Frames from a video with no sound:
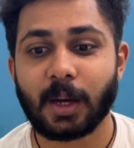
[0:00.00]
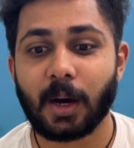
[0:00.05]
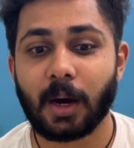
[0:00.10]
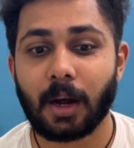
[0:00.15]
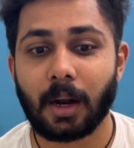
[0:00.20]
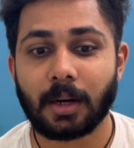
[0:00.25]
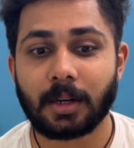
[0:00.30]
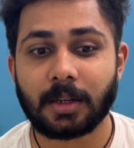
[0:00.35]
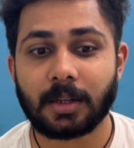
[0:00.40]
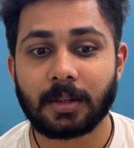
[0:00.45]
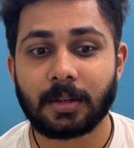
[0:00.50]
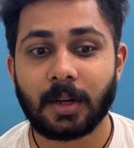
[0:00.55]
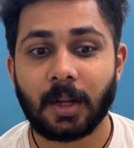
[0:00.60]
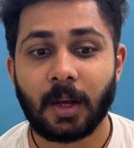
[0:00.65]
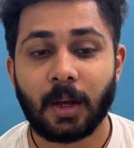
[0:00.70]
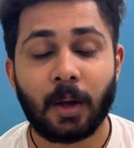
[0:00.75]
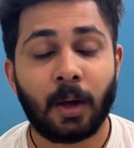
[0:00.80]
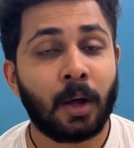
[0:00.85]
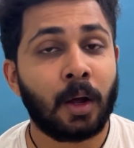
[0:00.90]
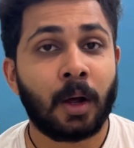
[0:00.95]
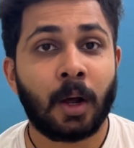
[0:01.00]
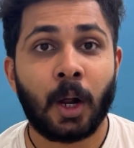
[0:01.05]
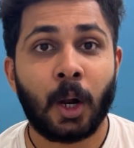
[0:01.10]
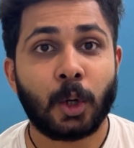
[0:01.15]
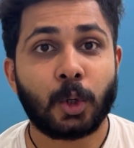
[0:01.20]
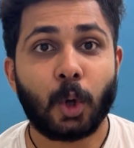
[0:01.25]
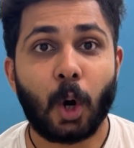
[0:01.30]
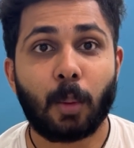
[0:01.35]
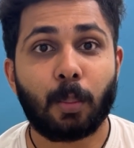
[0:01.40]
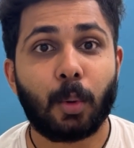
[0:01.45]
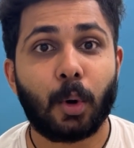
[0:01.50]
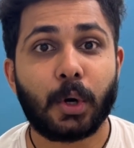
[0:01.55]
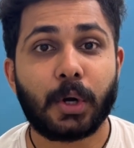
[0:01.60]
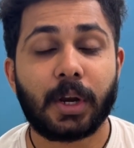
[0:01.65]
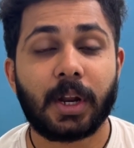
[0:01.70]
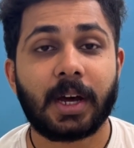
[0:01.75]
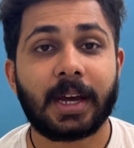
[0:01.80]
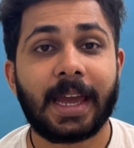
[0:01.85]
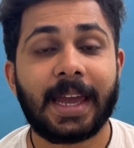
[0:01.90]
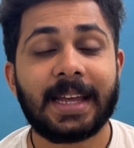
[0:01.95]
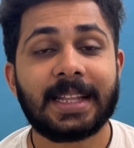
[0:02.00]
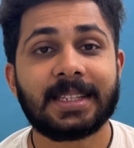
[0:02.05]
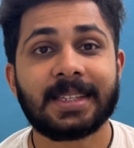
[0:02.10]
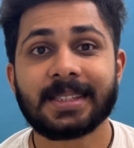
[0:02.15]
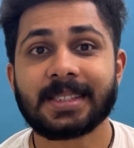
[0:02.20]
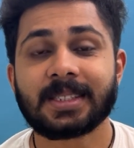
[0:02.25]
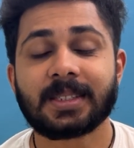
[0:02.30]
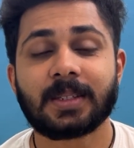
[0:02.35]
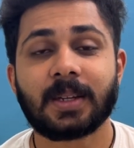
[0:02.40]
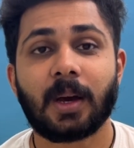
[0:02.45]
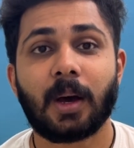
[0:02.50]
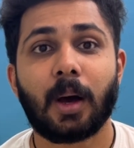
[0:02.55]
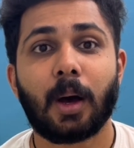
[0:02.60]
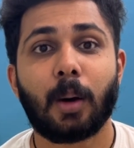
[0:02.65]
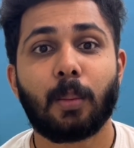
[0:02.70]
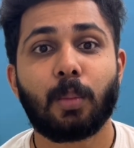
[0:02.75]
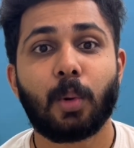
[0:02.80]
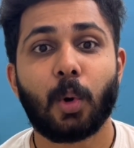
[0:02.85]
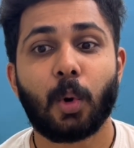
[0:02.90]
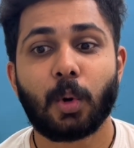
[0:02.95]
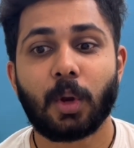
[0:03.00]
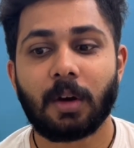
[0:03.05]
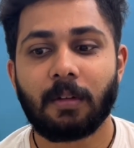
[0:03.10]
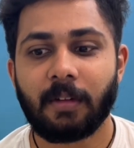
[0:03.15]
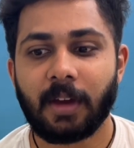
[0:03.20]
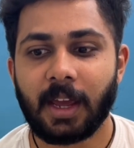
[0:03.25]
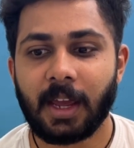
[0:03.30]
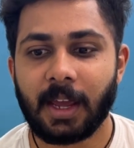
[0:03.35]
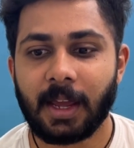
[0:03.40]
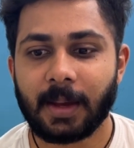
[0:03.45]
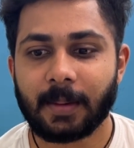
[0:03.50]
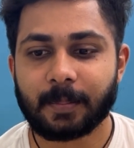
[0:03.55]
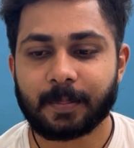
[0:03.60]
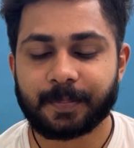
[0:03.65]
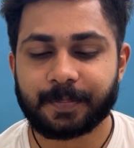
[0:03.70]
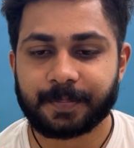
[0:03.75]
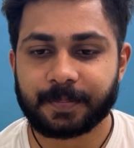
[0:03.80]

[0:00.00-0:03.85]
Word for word: Uh, top order again just uh, blown away.